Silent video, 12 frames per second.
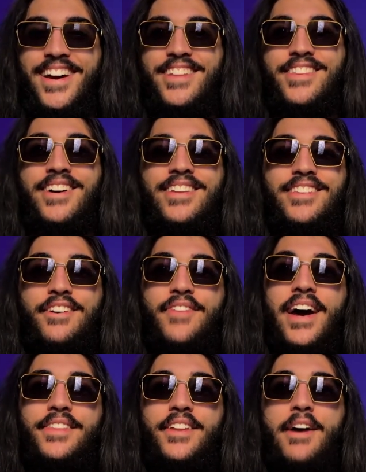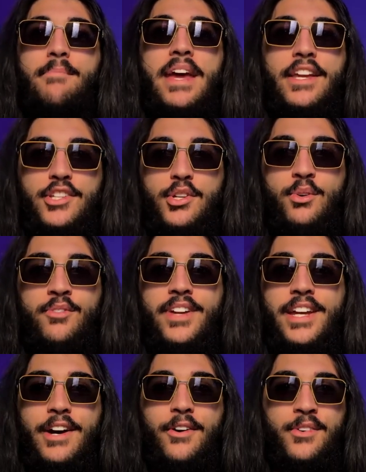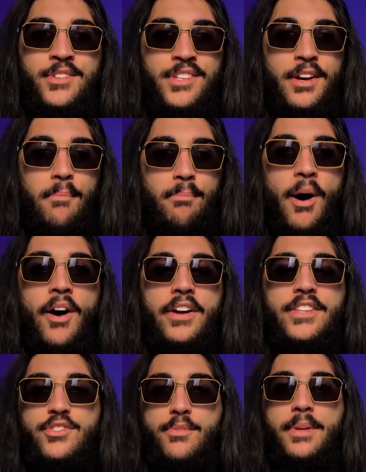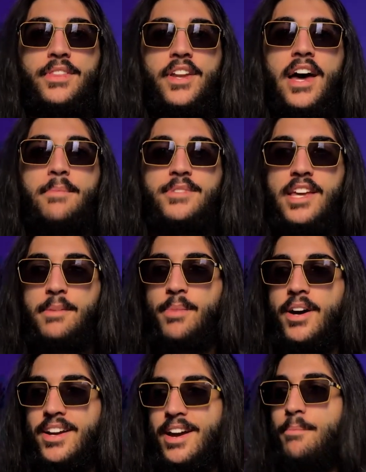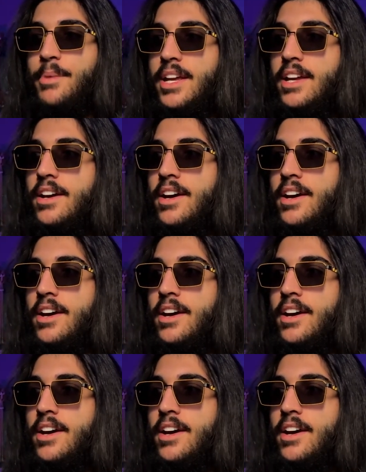the fact that I make 2 videos per instrument that I'm sent by a company